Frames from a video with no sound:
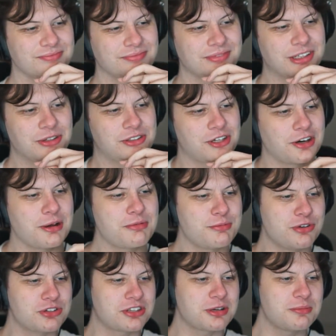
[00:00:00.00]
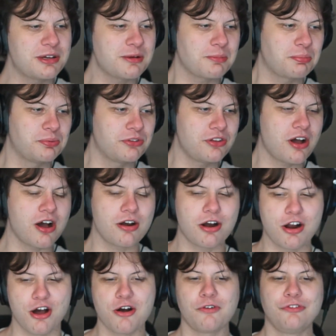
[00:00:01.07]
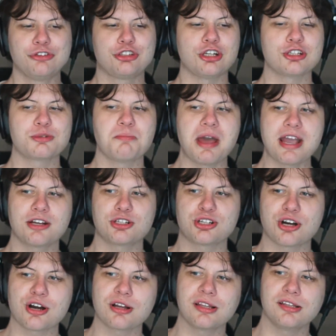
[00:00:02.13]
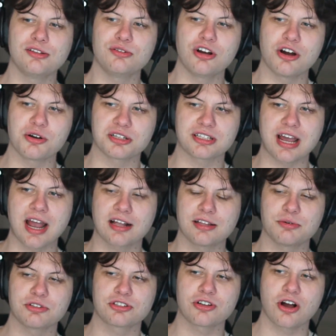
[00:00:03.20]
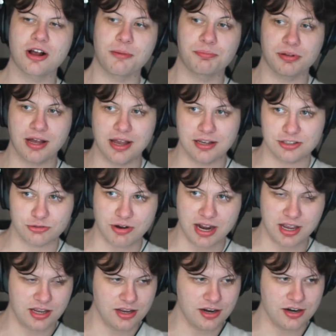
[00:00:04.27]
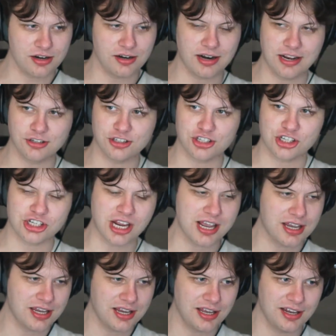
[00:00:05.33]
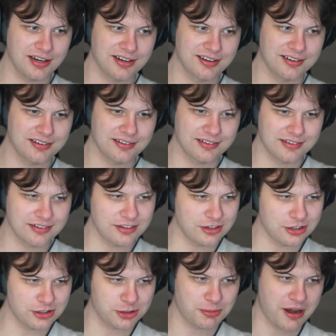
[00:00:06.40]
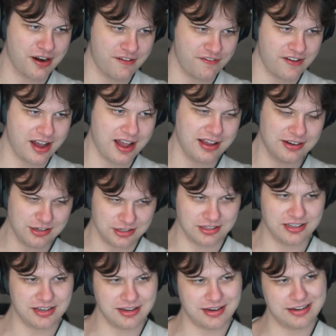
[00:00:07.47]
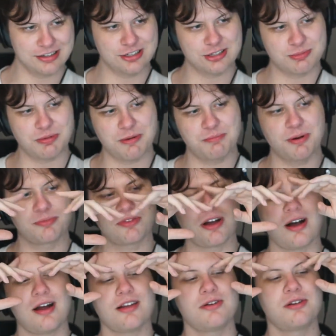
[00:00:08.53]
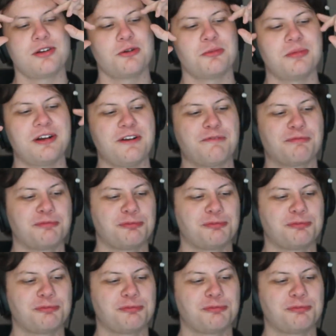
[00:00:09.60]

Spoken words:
You turn up the music a bit? No. Just make sure that you know exactly what song I'm playing. It's right here. And just sync it with your Spotify and just bump up the audio a little bit.